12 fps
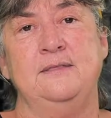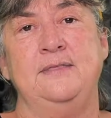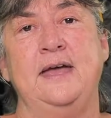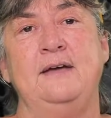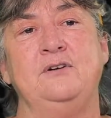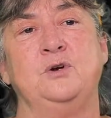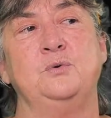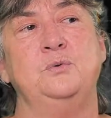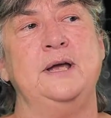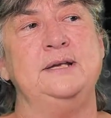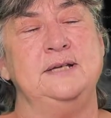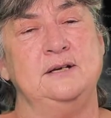They have a
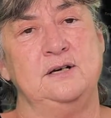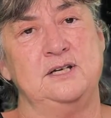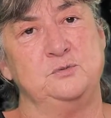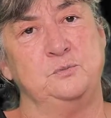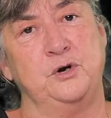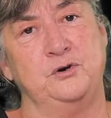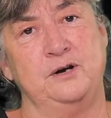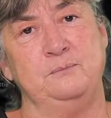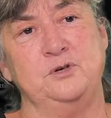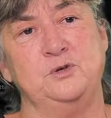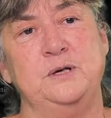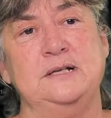great English program
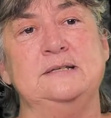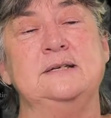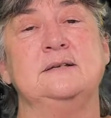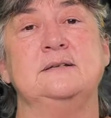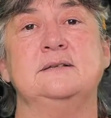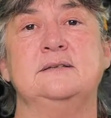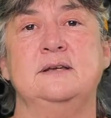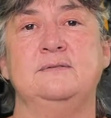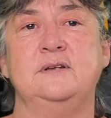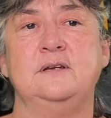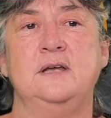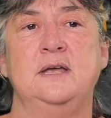between 6 and
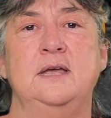7.